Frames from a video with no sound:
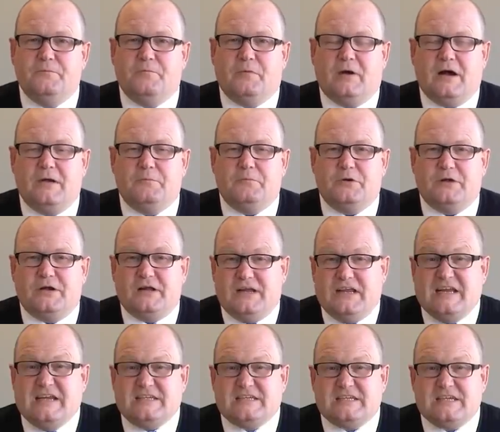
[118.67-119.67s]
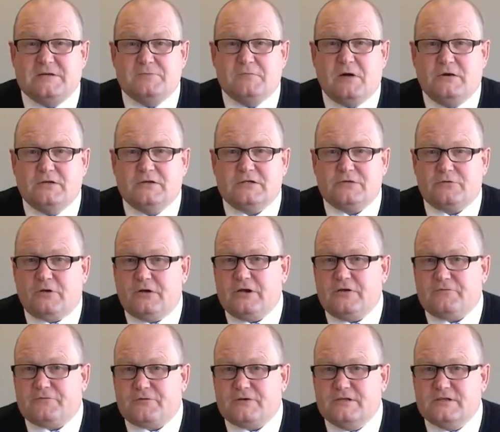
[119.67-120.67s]
by putting an EC motor on
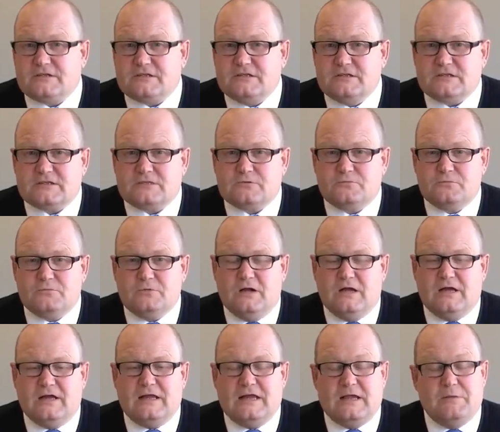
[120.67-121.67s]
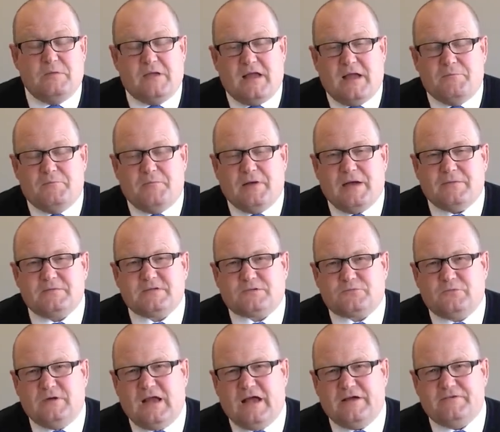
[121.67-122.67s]
it, for instance, where EBM
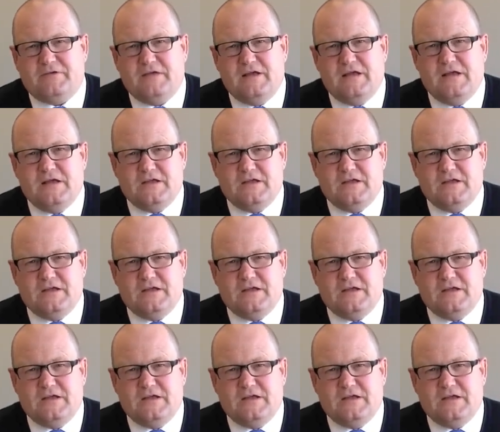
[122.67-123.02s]
PAPST we have